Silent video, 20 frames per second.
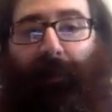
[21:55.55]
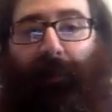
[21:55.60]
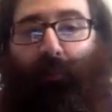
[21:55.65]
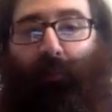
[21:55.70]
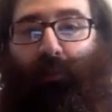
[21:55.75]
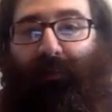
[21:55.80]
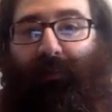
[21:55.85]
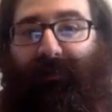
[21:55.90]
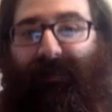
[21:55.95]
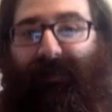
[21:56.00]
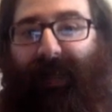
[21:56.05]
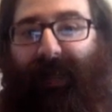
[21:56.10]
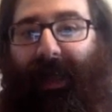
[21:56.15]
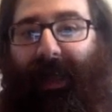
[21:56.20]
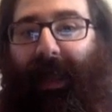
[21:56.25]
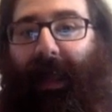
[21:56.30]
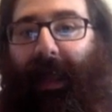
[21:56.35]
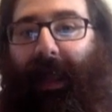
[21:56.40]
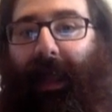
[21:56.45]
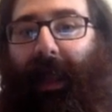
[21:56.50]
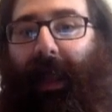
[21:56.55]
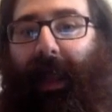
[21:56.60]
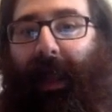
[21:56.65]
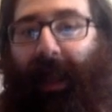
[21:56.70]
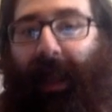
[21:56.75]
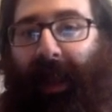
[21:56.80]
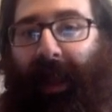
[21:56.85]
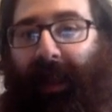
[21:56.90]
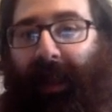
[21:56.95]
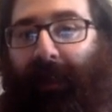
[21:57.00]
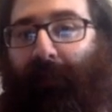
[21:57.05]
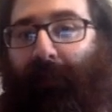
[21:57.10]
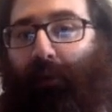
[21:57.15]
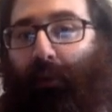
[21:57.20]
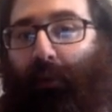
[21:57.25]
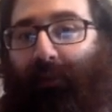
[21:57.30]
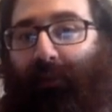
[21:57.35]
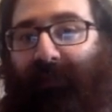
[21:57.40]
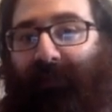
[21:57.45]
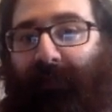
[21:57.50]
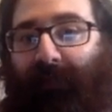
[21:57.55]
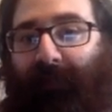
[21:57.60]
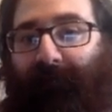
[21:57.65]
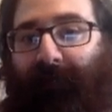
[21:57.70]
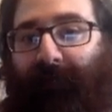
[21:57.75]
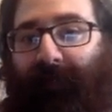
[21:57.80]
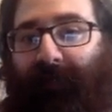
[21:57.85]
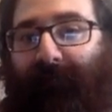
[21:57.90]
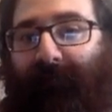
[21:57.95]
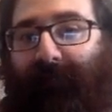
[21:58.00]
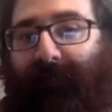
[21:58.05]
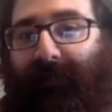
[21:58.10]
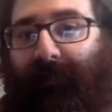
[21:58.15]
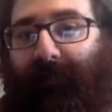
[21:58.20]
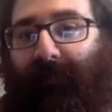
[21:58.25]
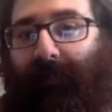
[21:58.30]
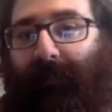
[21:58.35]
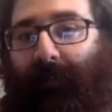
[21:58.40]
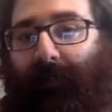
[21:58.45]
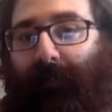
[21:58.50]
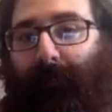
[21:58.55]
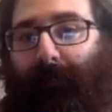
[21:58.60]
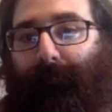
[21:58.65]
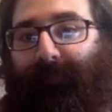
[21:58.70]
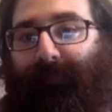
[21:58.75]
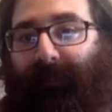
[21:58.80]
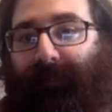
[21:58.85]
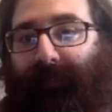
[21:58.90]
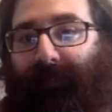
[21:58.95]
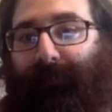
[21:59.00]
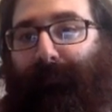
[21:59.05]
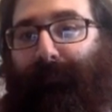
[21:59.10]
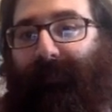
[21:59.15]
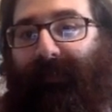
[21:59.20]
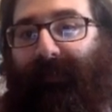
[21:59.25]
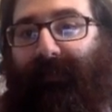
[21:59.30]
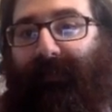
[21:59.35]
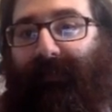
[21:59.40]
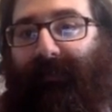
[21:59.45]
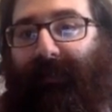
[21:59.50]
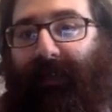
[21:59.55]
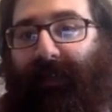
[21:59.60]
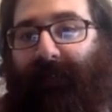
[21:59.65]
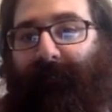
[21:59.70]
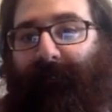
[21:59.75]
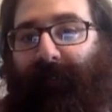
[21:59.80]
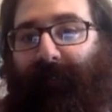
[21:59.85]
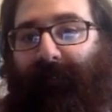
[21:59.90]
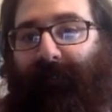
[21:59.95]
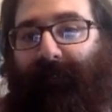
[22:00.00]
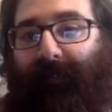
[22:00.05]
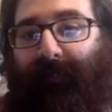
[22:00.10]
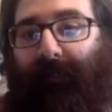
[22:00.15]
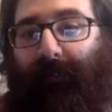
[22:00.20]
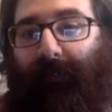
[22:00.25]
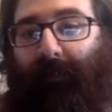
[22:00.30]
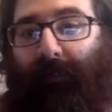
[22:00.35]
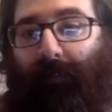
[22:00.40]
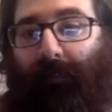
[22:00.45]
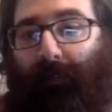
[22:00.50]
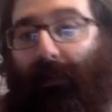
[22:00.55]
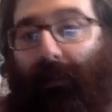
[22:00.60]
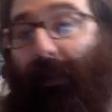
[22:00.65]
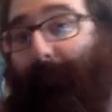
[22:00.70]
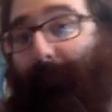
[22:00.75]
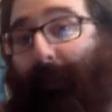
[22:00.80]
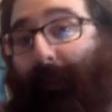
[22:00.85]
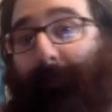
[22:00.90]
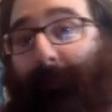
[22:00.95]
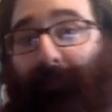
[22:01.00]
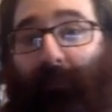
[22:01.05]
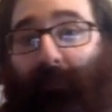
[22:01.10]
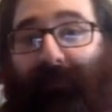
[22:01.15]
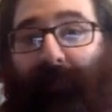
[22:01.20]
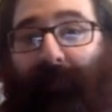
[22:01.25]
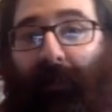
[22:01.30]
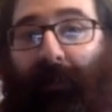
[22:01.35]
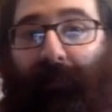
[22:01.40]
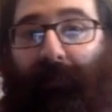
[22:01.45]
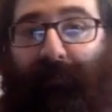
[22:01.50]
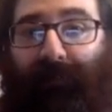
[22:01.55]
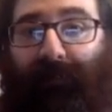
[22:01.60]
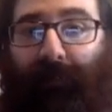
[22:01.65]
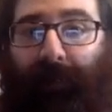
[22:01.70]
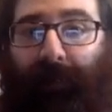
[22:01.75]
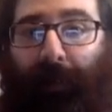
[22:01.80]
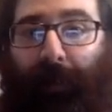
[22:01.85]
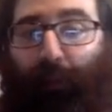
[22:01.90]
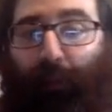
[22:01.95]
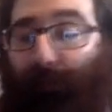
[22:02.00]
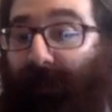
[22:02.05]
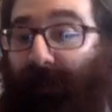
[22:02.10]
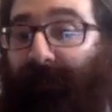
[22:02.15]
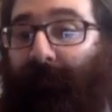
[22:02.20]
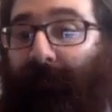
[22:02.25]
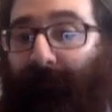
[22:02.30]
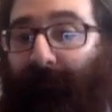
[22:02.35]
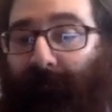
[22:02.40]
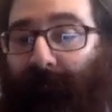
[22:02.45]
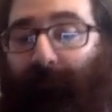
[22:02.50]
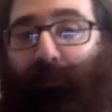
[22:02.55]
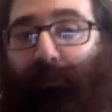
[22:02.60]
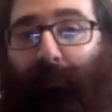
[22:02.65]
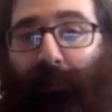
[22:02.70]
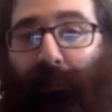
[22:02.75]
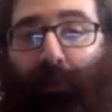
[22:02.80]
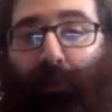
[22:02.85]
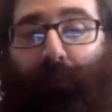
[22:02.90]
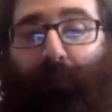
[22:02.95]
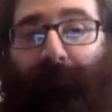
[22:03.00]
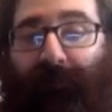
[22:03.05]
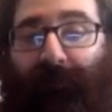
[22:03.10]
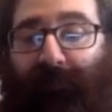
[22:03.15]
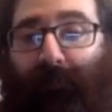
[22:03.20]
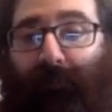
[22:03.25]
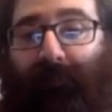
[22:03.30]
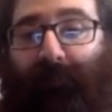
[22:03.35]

was A cosine 5t plus B sine 5t. I can pop those values in now. Method of undetermined coefficients was